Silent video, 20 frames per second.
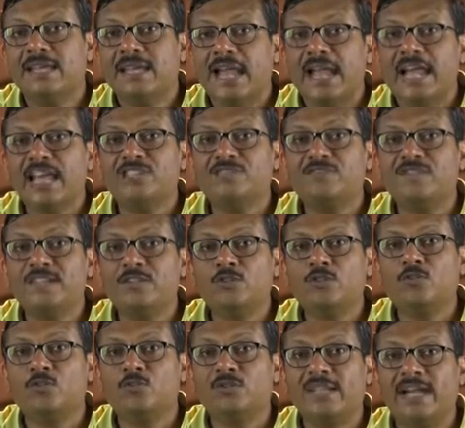As we
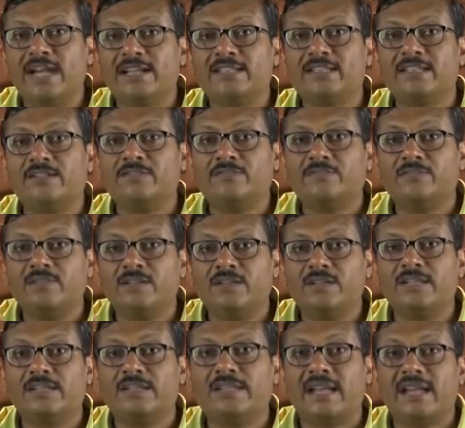know that the
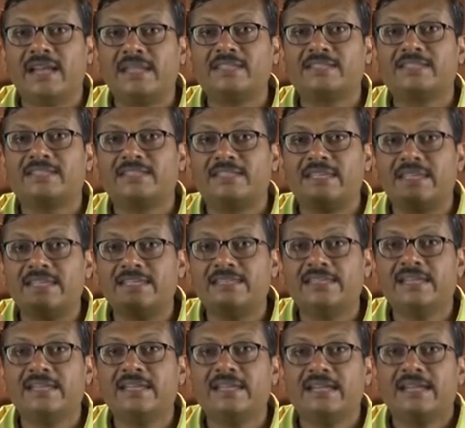world has
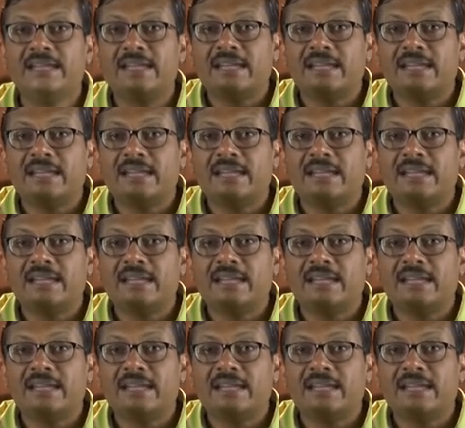changing